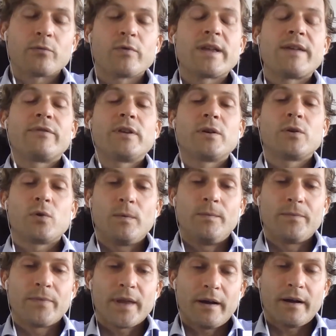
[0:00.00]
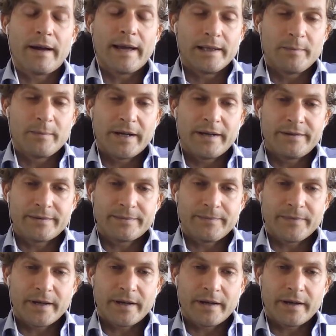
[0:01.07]
review element,
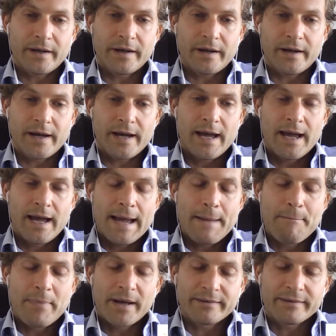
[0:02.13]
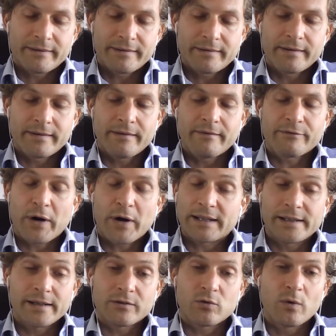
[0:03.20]
but
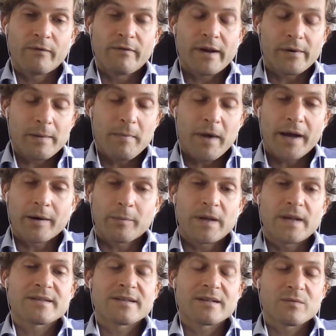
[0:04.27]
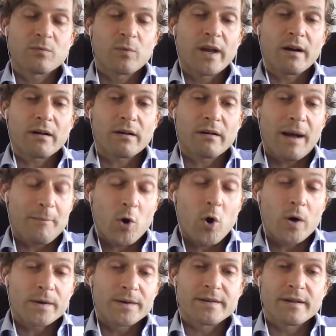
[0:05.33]
frankly, to a very minor piece, because I'm
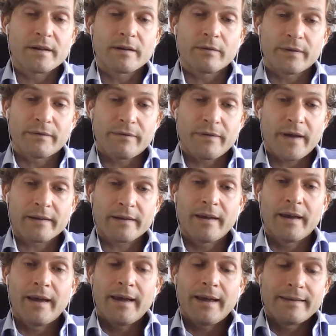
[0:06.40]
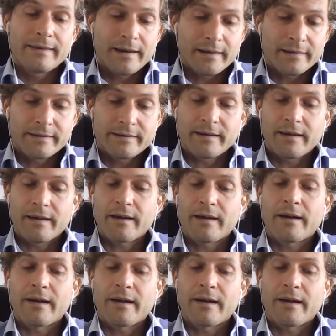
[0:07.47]
cognizant of the fact that